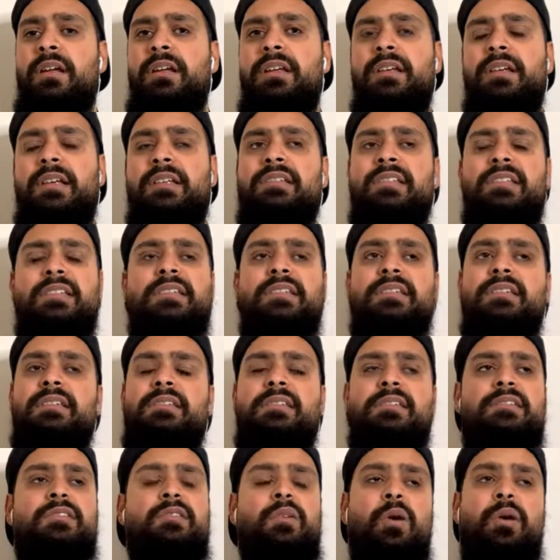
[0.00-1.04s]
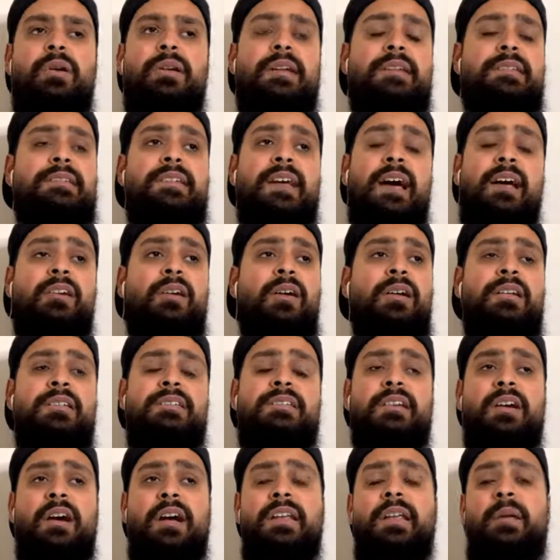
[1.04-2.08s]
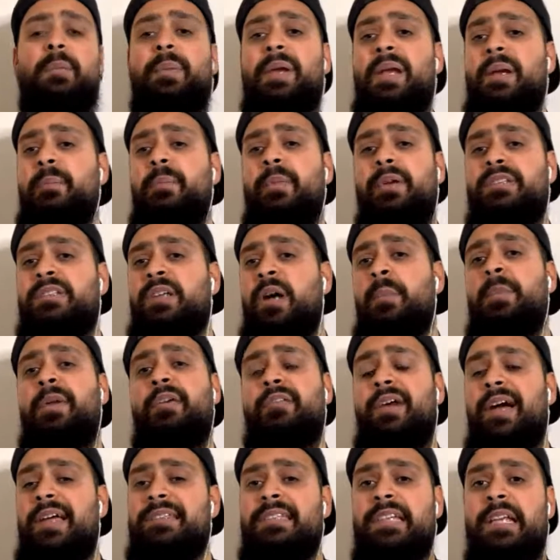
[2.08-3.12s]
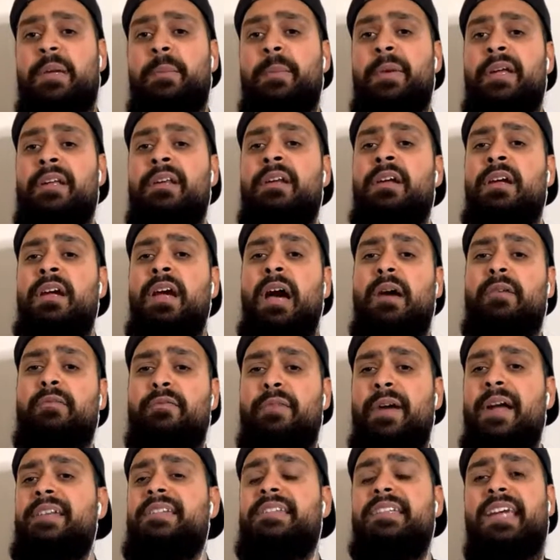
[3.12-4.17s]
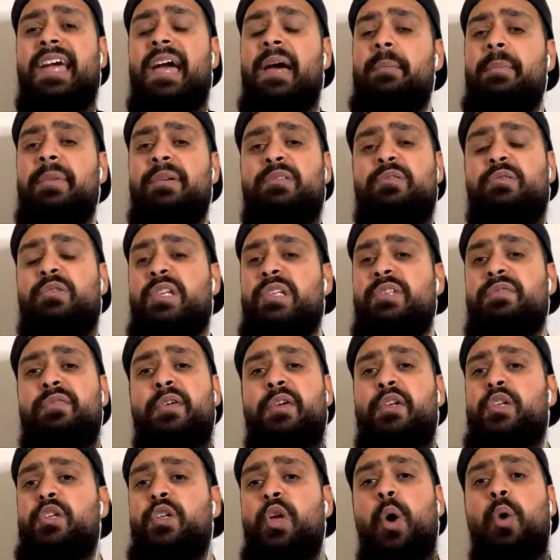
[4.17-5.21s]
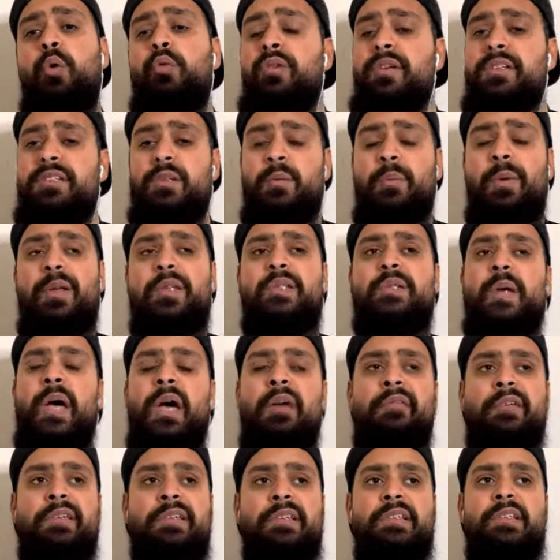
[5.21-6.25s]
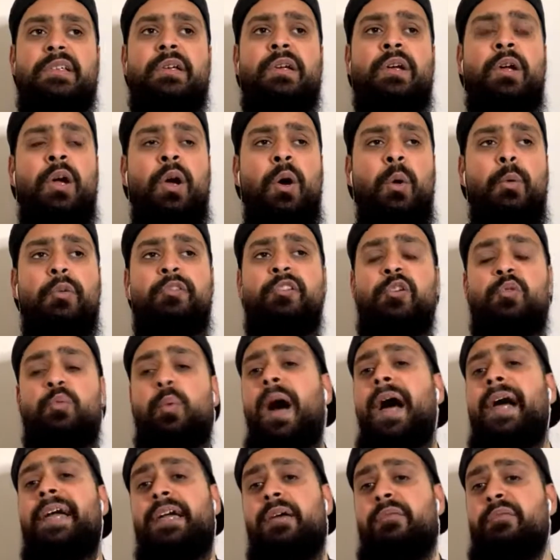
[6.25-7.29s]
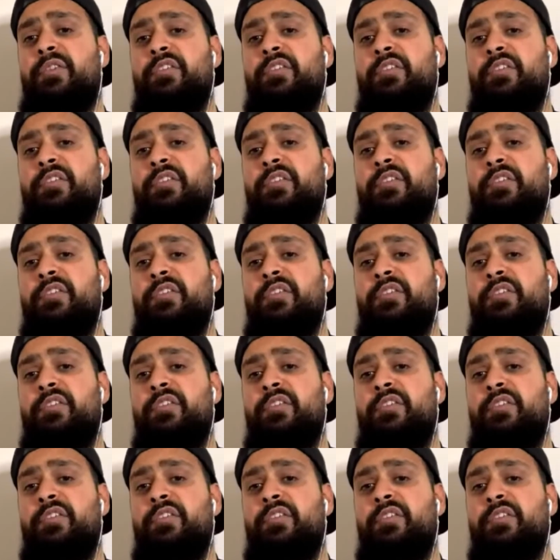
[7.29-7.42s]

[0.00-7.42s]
just don't understand. Honestly, they played McTominay right centre mid and Fred DM. It's just for no reason whatsoever, which is why I get